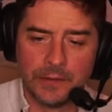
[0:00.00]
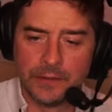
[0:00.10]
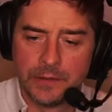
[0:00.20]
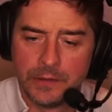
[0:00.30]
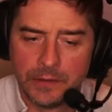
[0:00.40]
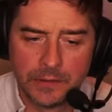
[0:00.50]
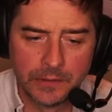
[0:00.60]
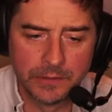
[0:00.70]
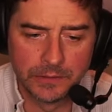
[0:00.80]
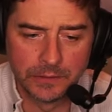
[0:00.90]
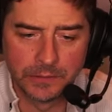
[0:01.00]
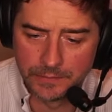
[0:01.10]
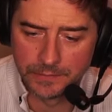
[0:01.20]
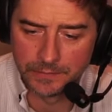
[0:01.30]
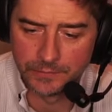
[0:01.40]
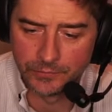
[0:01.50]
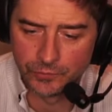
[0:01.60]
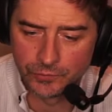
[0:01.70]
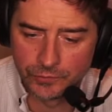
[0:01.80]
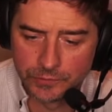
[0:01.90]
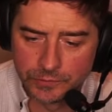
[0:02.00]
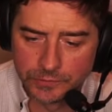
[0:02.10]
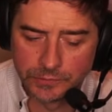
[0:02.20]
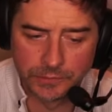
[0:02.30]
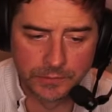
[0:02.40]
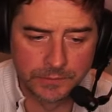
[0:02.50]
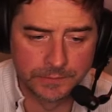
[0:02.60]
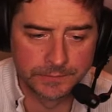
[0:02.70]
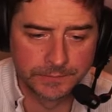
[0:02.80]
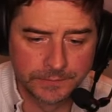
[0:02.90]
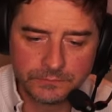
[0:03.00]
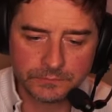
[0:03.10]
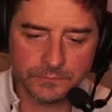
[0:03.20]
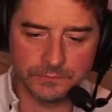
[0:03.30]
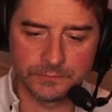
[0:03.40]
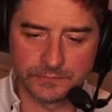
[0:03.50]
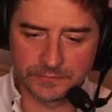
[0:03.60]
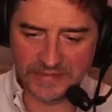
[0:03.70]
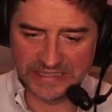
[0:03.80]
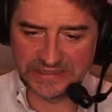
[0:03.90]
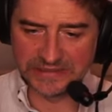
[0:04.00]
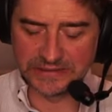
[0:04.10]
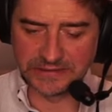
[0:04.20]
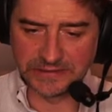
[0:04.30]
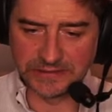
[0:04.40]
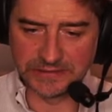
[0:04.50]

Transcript: I don't see shit. Empty tank, 18, traverse right. Fire! What?